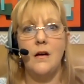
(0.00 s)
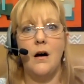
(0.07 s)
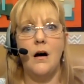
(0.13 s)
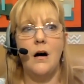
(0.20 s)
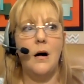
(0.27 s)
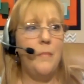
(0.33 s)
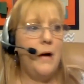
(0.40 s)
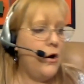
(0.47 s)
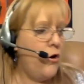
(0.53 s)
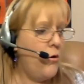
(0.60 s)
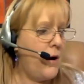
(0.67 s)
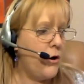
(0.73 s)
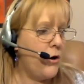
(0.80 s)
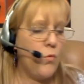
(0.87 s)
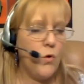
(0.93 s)
Um, how
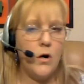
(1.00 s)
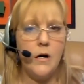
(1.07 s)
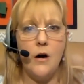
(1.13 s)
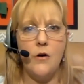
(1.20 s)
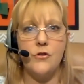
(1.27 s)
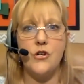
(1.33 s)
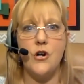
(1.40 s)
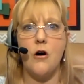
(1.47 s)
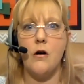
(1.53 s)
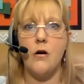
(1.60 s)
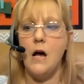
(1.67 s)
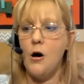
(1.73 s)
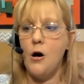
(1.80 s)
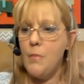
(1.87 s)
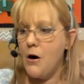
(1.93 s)
about a workout chart?
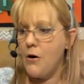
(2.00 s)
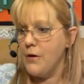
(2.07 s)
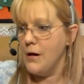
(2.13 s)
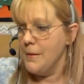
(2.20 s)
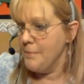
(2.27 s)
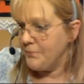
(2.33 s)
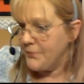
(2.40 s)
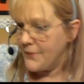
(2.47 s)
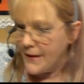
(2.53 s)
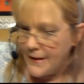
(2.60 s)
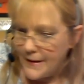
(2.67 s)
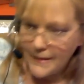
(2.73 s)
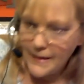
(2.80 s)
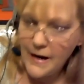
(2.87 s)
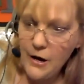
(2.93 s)
How about
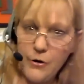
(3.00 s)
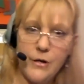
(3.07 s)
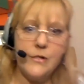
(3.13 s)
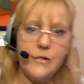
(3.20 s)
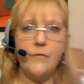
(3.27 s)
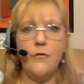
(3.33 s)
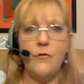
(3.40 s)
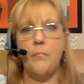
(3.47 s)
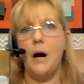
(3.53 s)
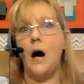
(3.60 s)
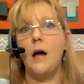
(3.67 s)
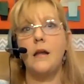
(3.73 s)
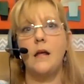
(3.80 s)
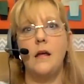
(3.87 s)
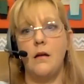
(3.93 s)
uh, areas of the
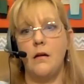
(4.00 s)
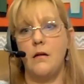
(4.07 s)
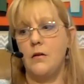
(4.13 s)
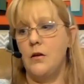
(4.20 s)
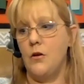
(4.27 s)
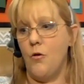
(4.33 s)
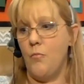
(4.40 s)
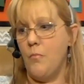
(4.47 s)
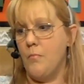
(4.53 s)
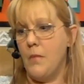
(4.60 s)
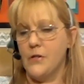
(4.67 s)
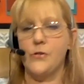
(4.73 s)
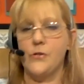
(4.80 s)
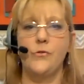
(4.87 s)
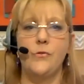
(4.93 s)
body, you know,
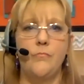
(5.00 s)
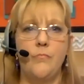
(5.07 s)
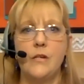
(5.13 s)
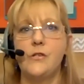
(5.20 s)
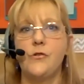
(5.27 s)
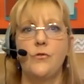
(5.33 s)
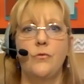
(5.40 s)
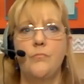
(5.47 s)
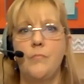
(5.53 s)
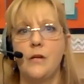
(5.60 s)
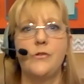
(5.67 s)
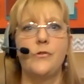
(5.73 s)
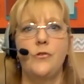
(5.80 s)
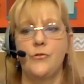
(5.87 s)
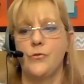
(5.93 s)
muscle, muscle,
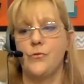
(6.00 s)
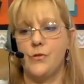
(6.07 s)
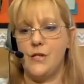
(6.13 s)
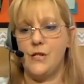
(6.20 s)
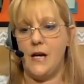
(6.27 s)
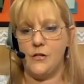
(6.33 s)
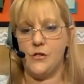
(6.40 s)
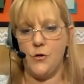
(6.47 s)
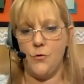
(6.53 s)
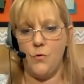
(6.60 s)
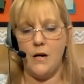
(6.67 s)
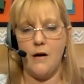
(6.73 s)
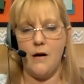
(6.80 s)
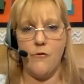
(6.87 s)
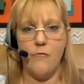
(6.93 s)
muscle sets or
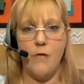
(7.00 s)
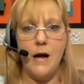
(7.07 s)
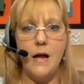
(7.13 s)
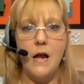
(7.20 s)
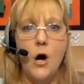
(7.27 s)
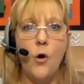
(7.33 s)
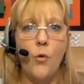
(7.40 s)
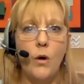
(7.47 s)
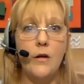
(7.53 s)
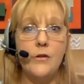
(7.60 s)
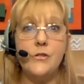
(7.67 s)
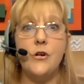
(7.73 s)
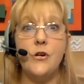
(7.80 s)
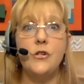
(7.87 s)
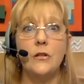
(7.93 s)
whatever, right? What
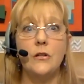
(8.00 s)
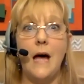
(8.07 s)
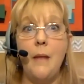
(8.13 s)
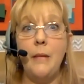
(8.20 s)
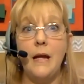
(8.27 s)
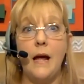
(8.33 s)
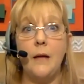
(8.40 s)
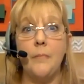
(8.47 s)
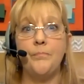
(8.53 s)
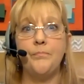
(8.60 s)
else could you laminate?